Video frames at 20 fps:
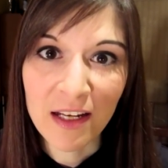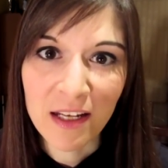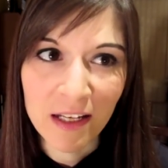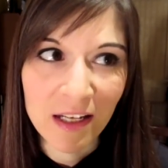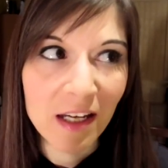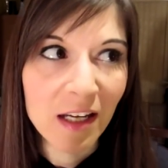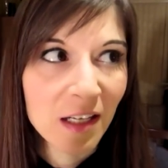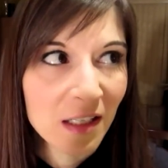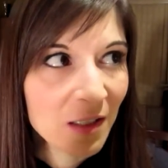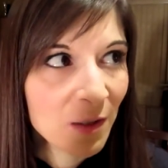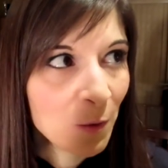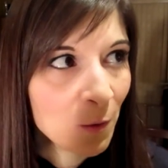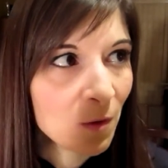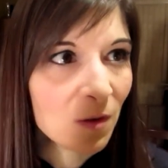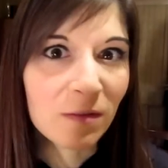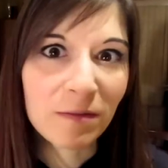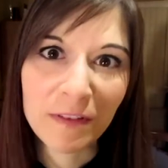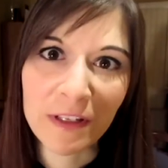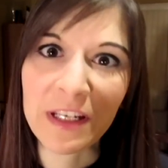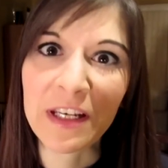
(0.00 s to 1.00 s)
a
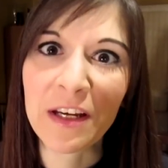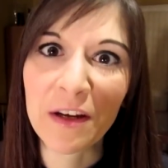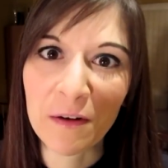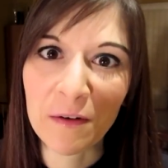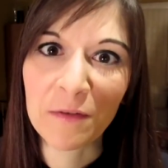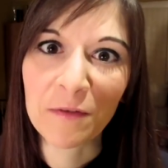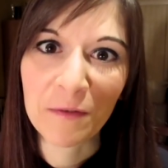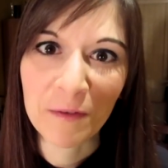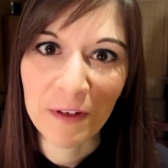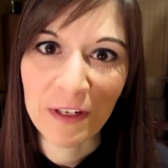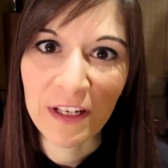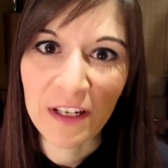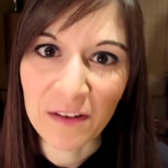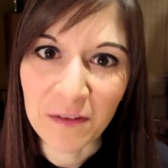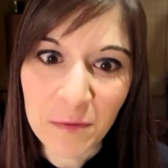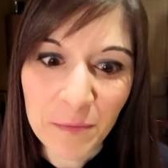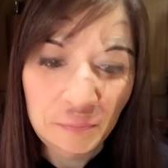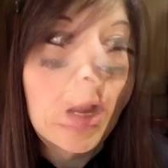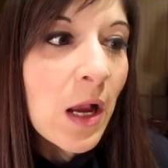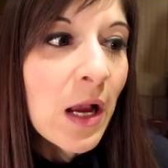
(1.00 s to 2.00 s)
cool video for
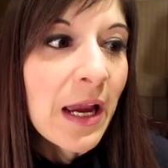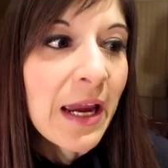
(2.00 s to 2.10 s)
you.